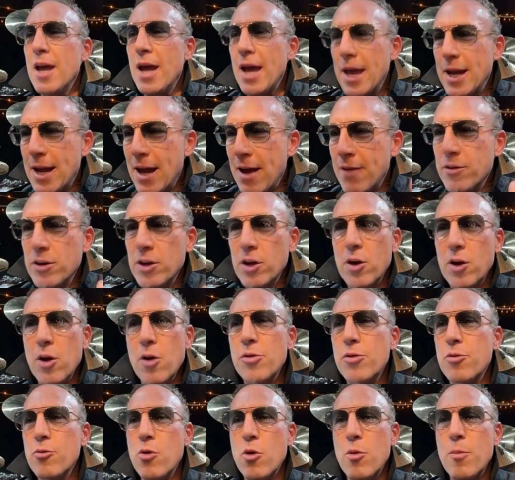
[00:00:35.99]
and having to go
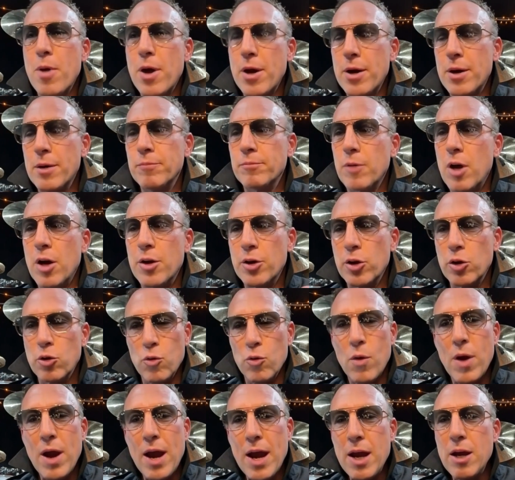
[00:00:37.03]
through them on a
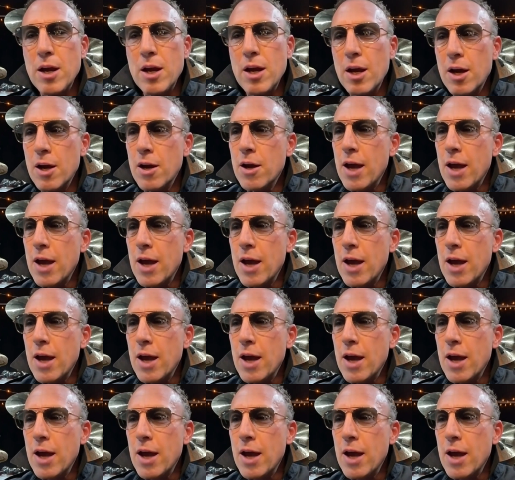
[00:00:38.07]
gray